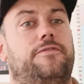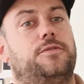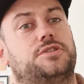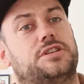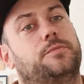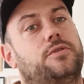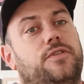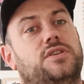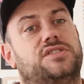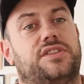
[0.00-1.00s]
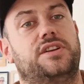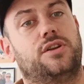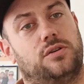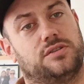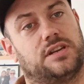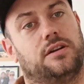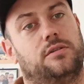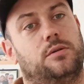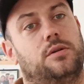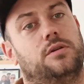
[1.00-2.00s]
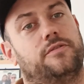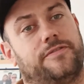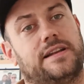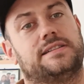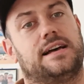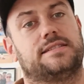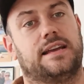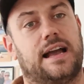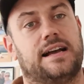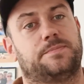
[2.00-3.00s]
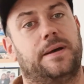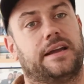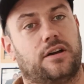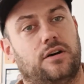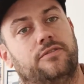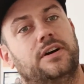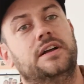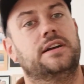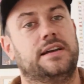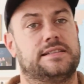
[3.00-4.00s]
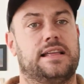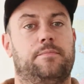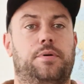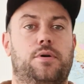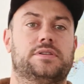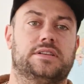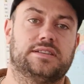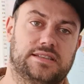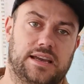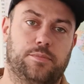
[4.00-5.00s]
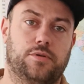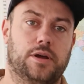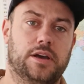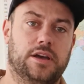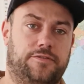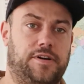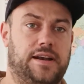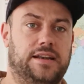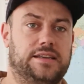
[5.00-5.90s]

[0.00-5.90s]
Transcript: unfortunately move on to the not so fantastic aspect of Istanbul as a disabled friendly